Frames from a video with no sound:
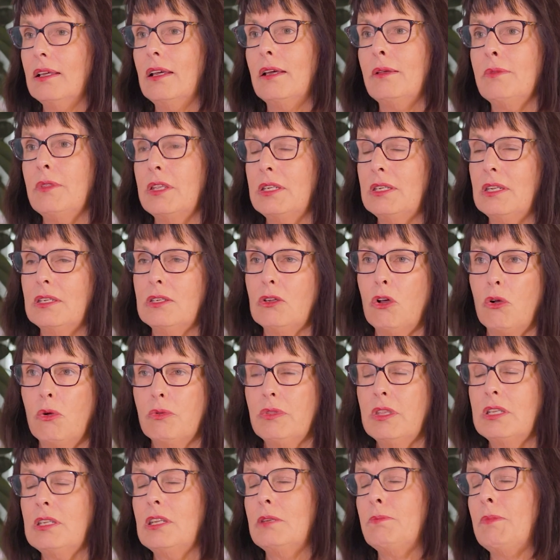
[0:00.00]
And this
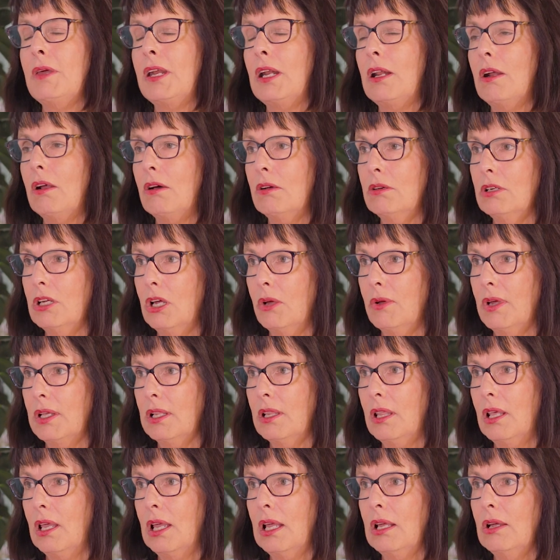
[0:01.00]
has been an ongoing
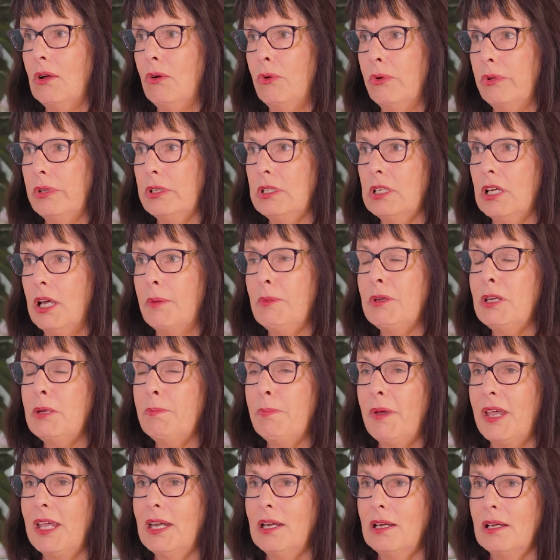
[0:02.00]
thing all the time, a
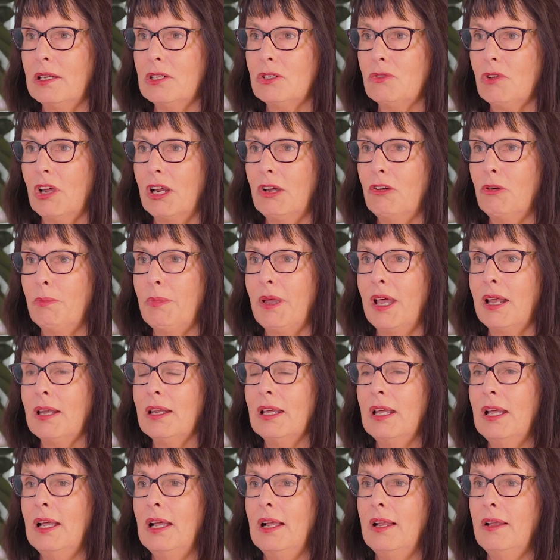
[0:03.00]
debate in Australia about,
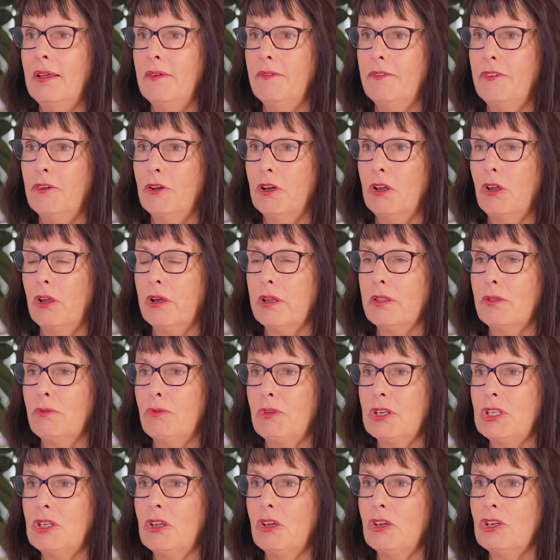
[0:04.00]
for a lot of the
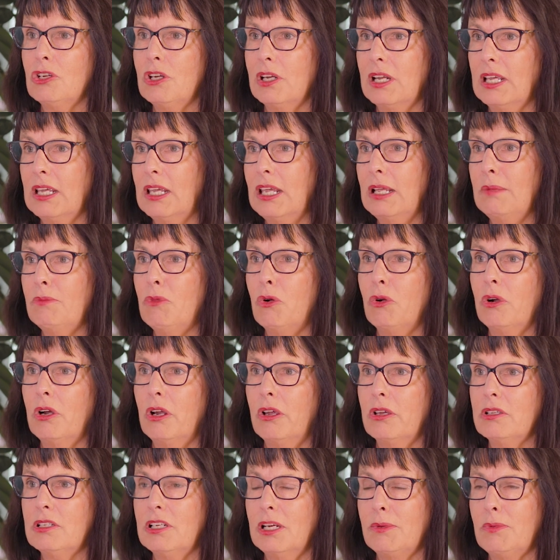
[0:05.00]
research, linking more
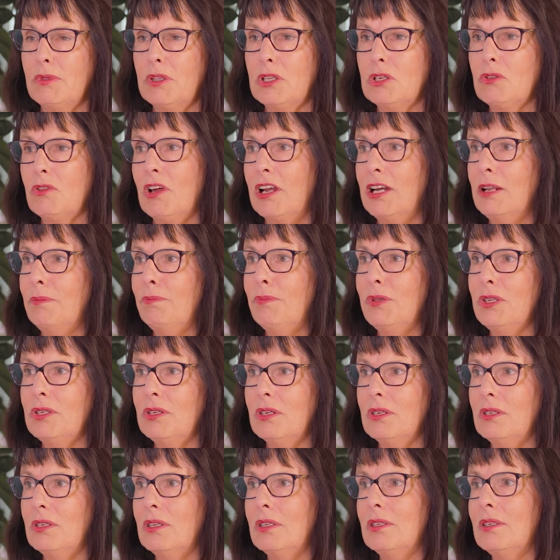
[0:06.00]
closely with Australian
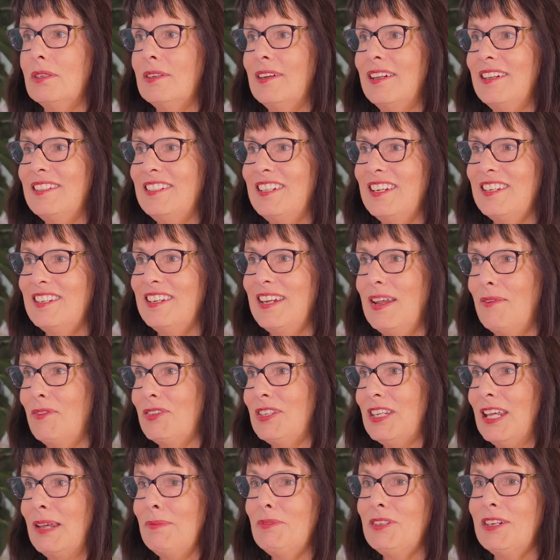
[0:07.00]
businesses, and it just never
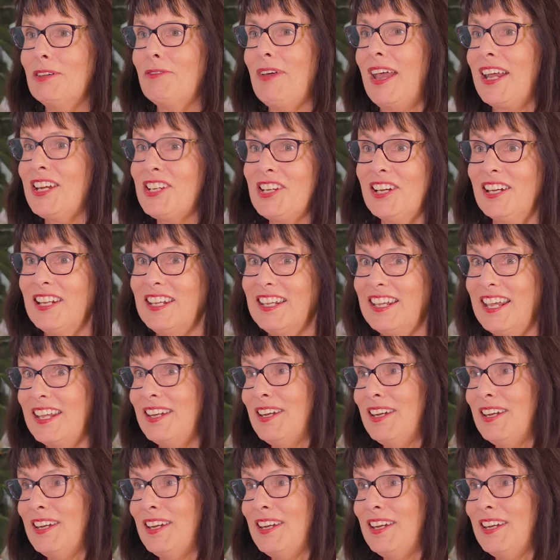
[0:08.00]
seems to actually get